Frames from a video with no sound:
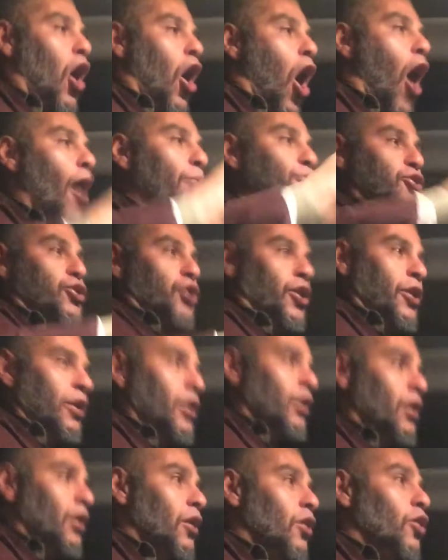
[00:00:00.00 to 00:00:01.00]
option
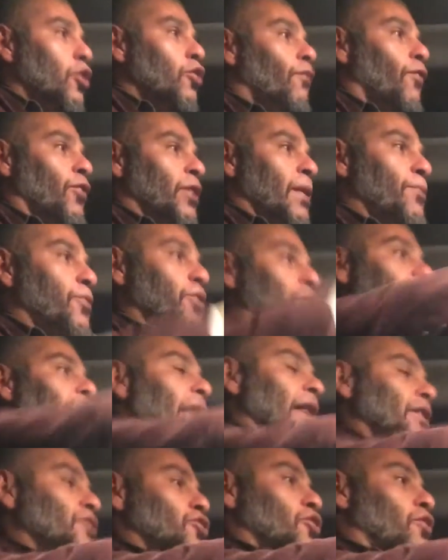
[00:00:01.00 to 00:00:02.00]
for them to
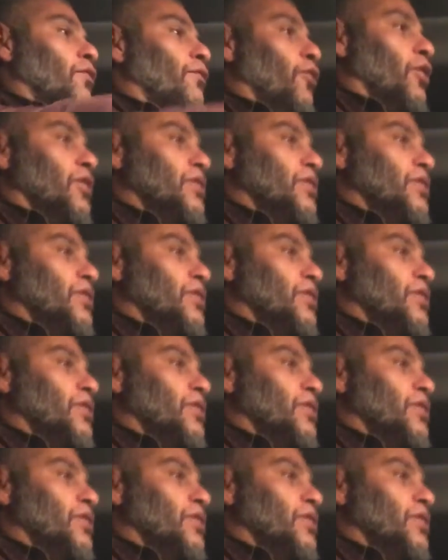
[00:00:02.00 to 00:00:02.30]
cancel. For